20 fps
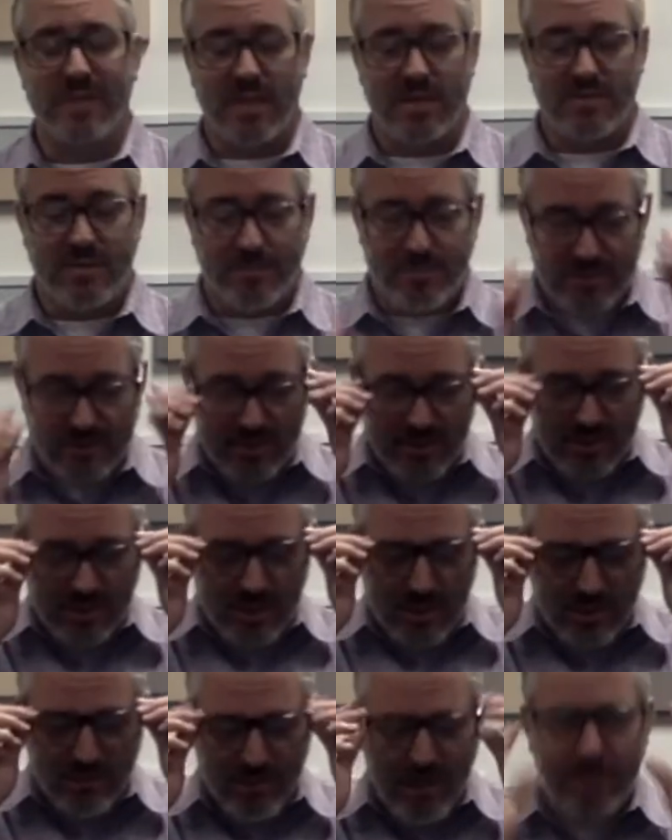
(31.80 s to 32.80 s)
the position
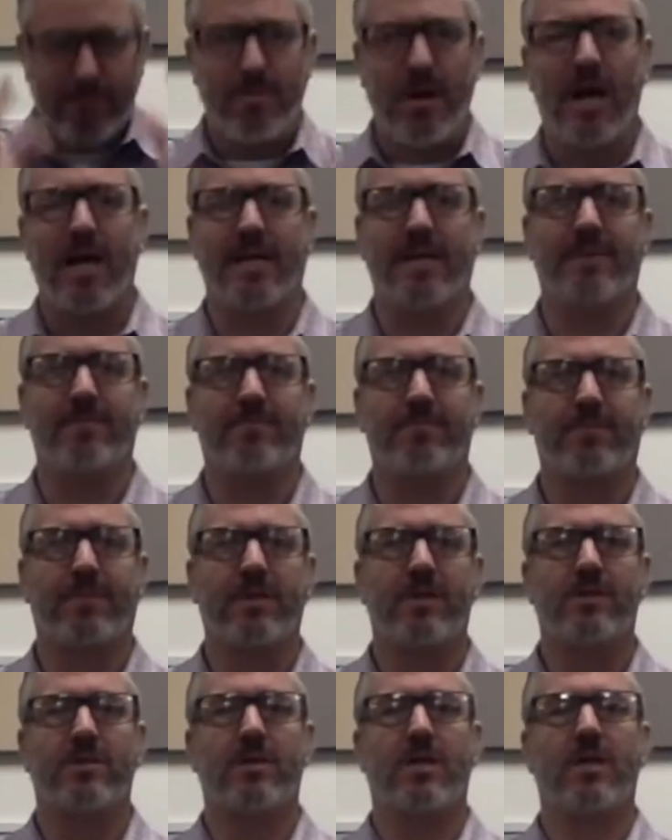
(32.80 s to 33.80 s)
of my body,
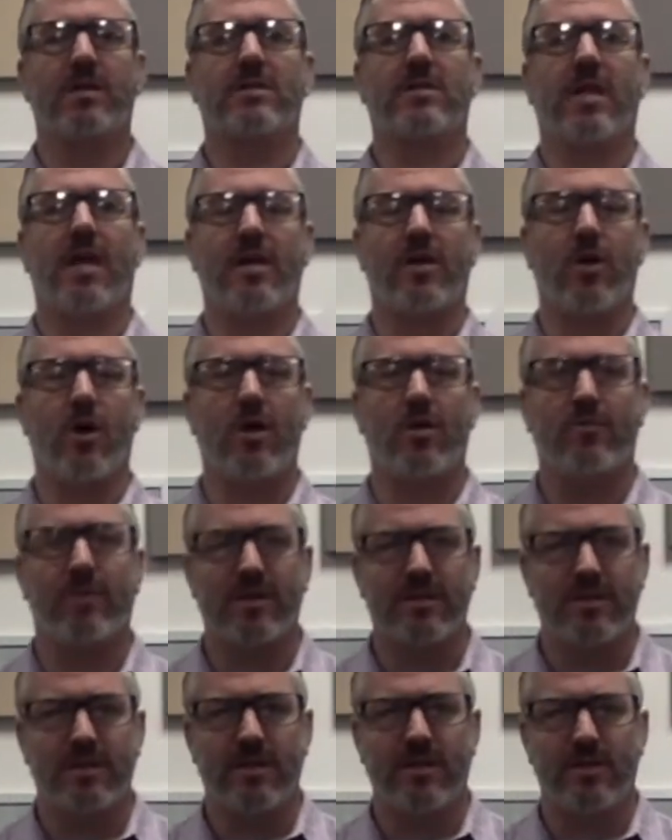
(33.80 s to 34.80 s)
just like all the
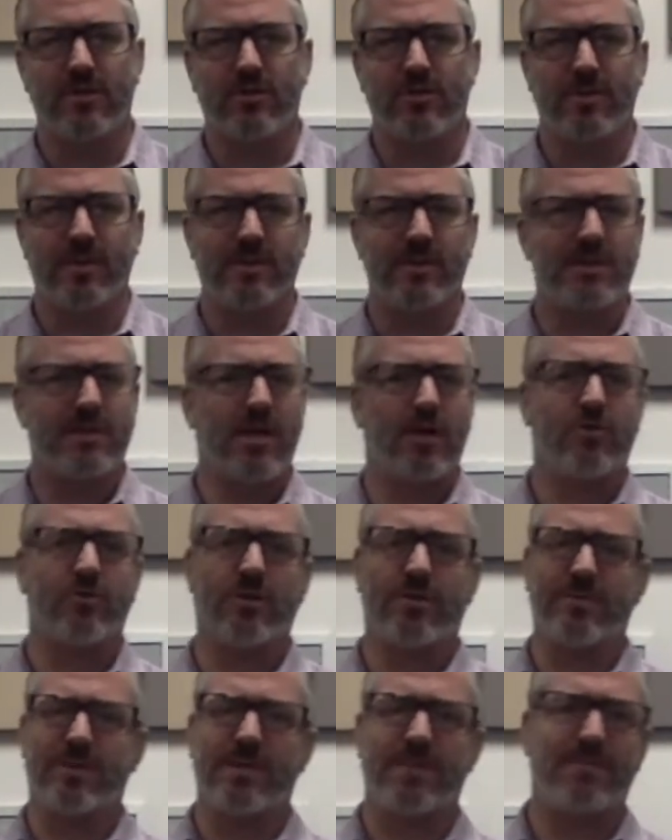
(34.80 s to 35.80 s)
rest of the instruments, snare
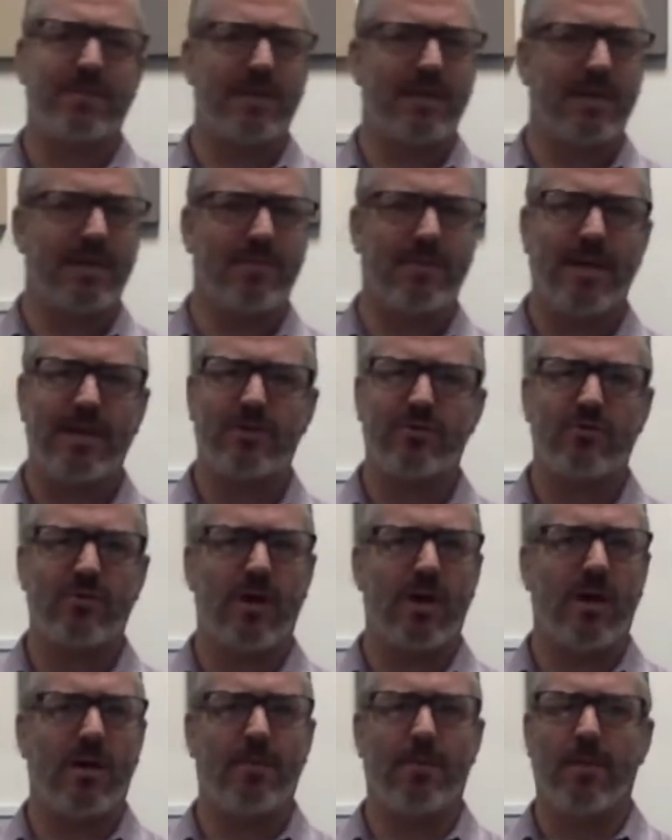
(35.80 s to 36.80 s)
drum, timpani, bass
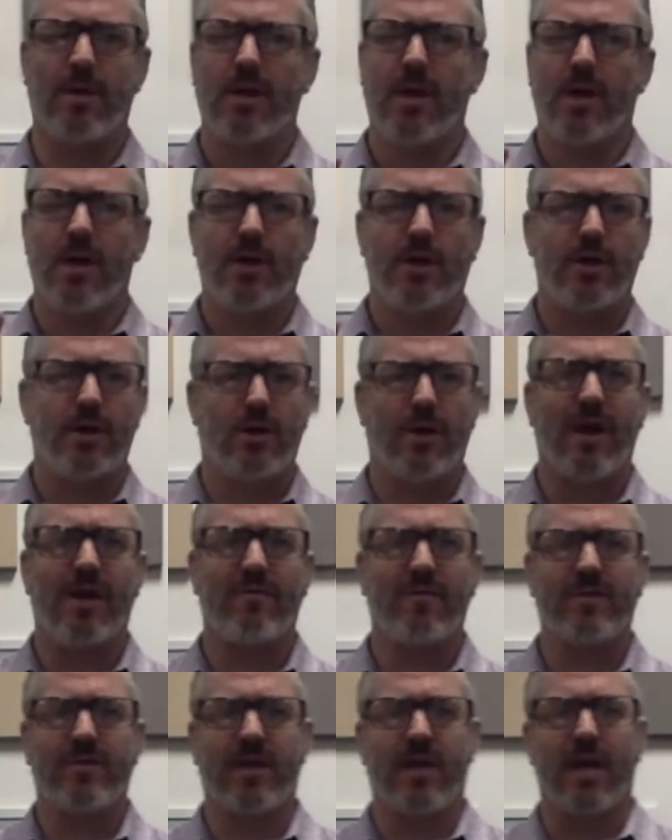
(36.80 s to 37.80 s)
drum,
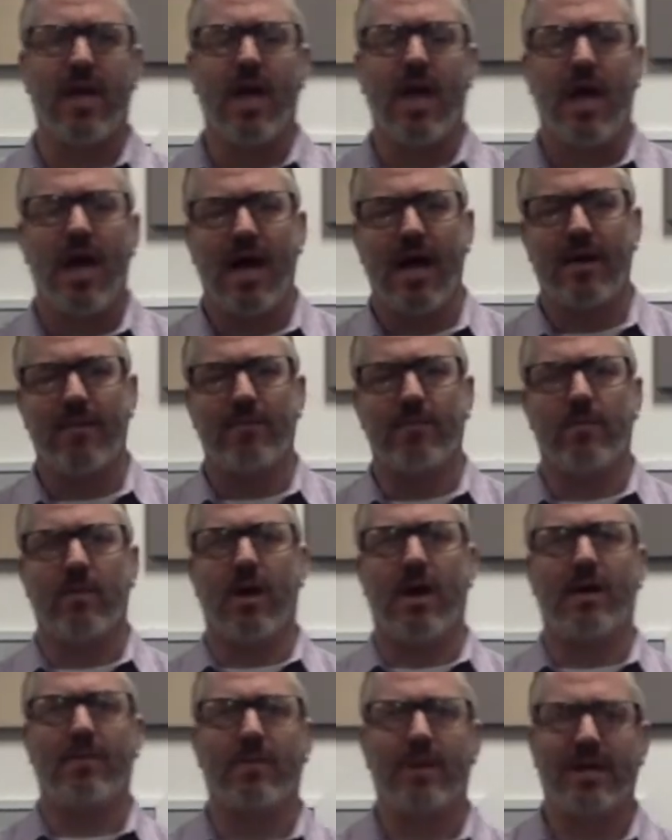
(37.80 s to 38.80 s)
everything. I'm
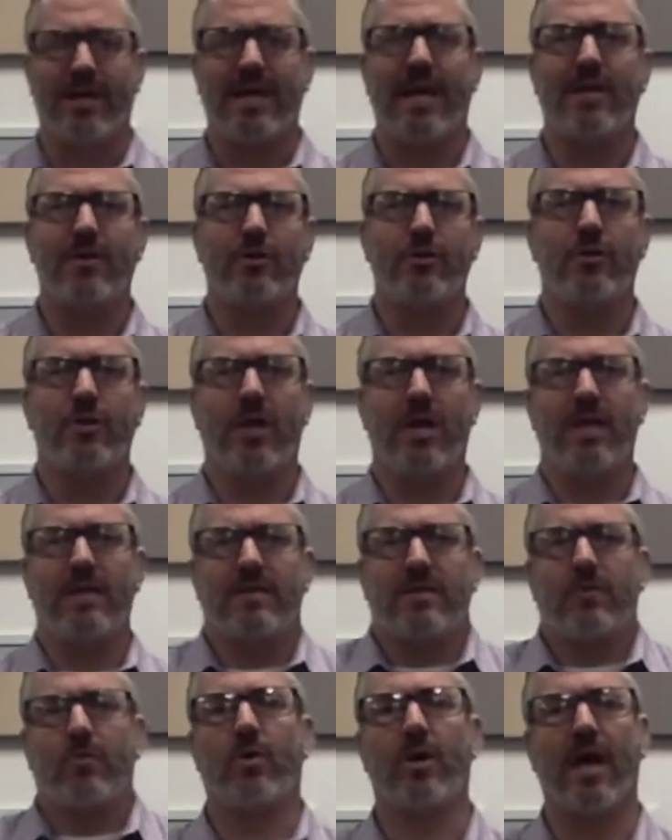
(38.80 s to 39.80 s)
again
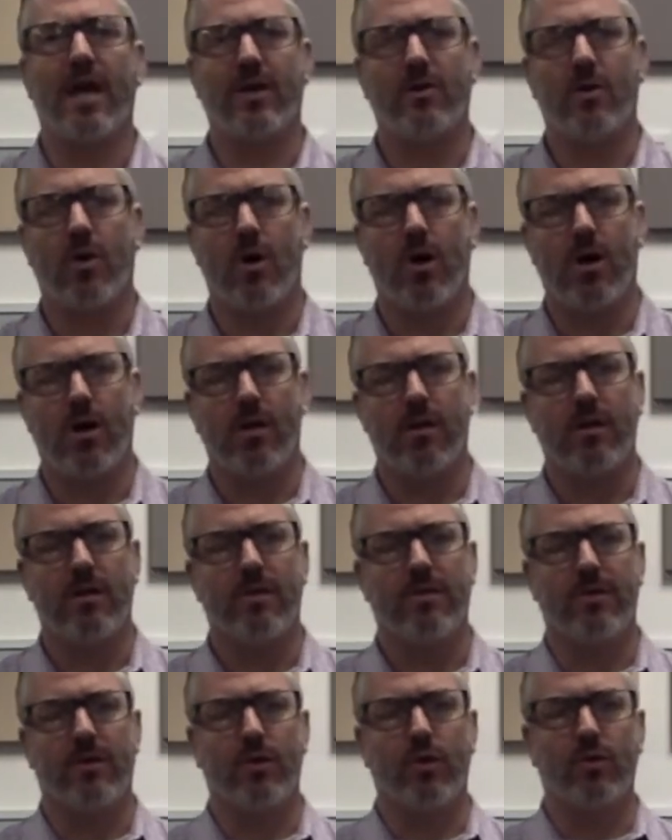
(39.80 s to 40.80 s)
utilizing what I call
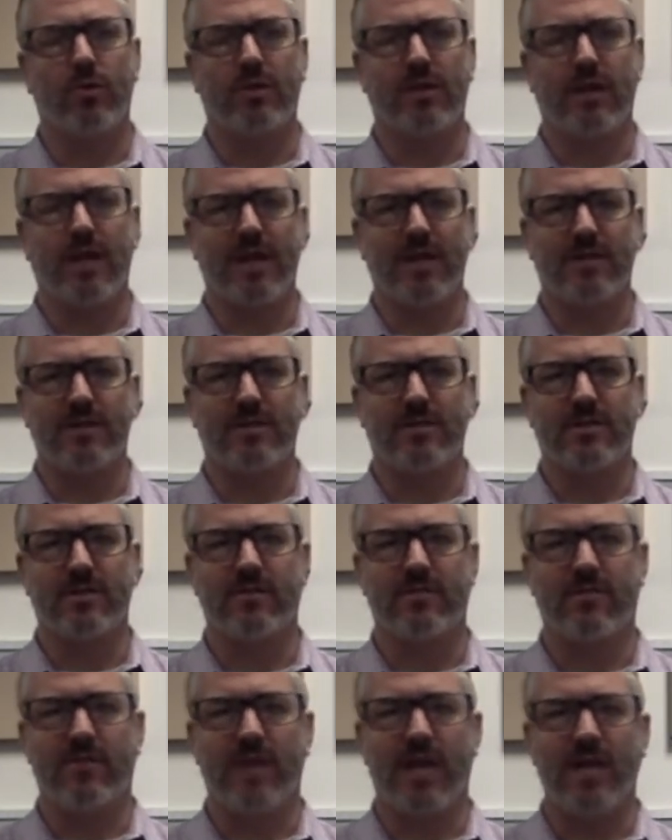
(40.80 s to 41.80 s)
the Goldilocks
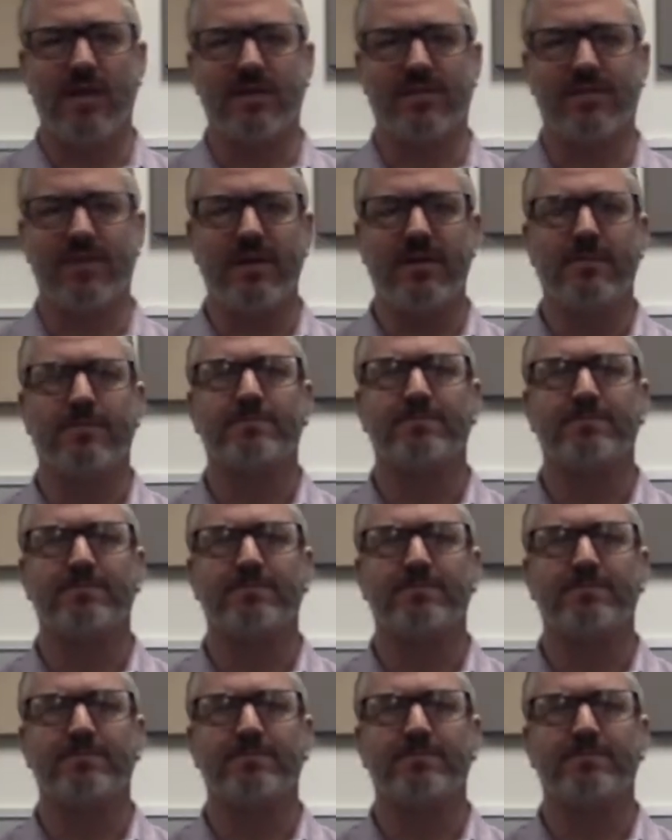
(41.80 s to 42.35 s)
philosophy.